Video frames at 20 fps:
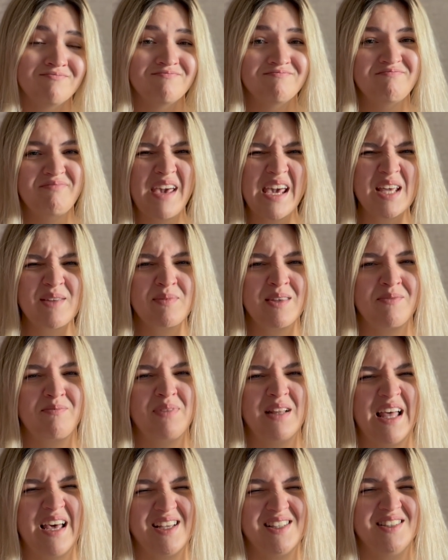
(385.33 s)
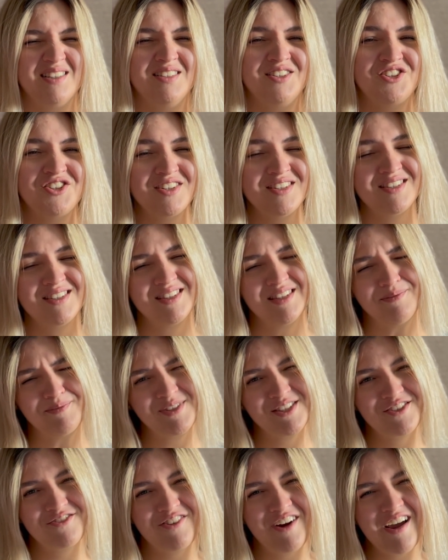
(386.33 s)
make me pleasant, just
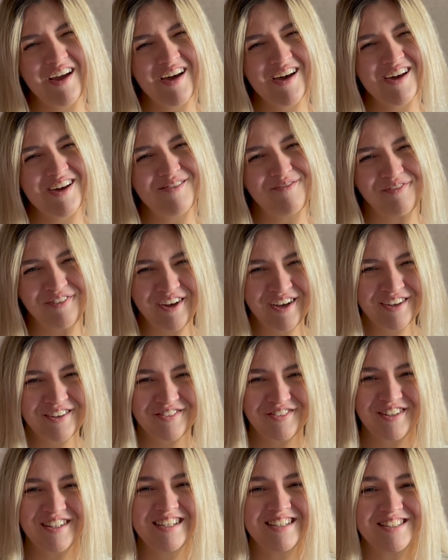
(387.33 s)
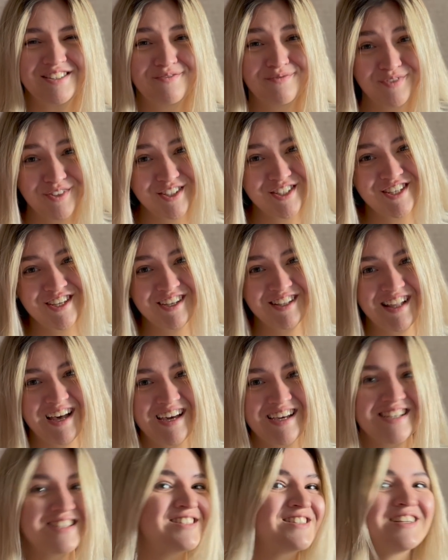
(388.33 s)
subscribe. Please put your
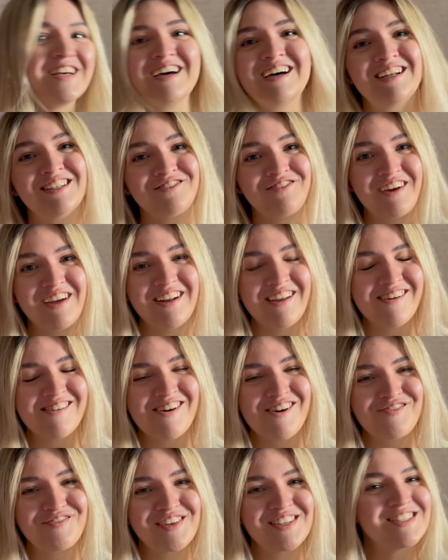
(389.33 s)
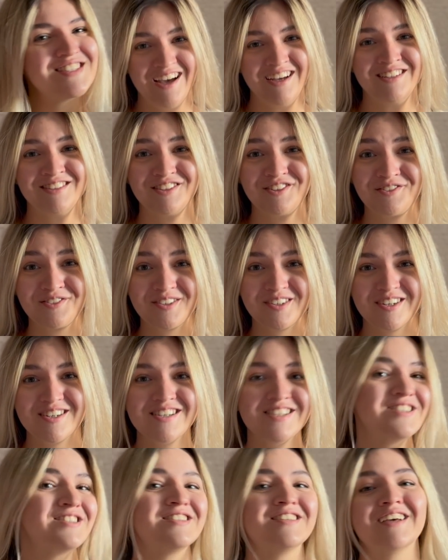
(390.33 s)
likes and write your comments. And of
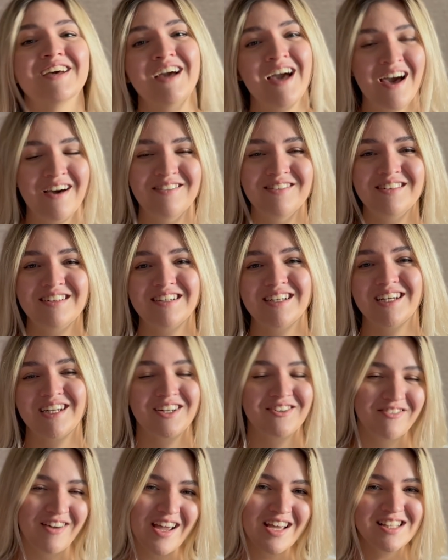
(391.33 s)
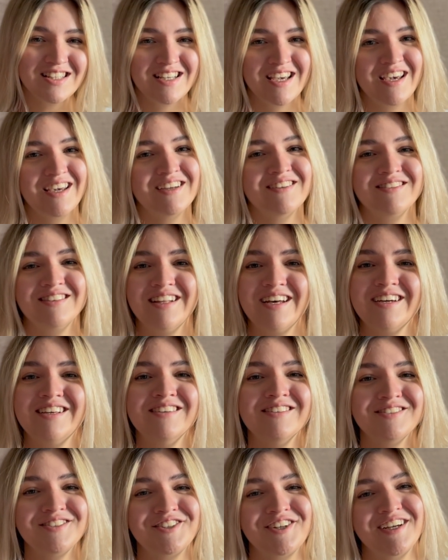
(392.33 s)
course, have a great day, good luck
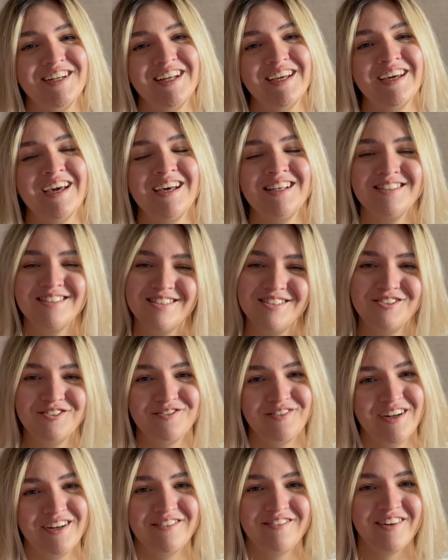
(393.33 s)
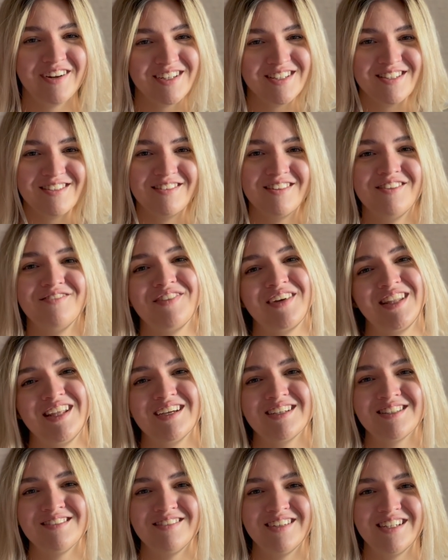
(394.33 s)
in trading, and see you very, very soon in my
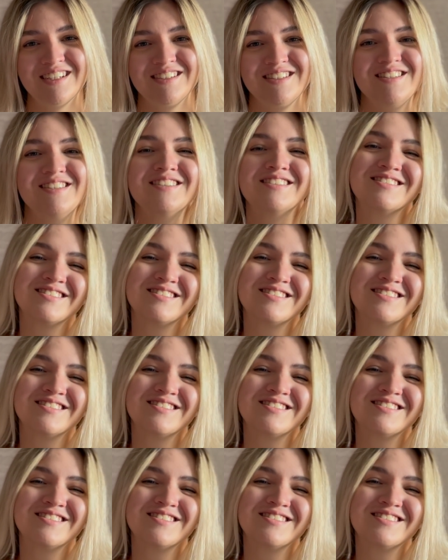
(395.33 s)
next videos.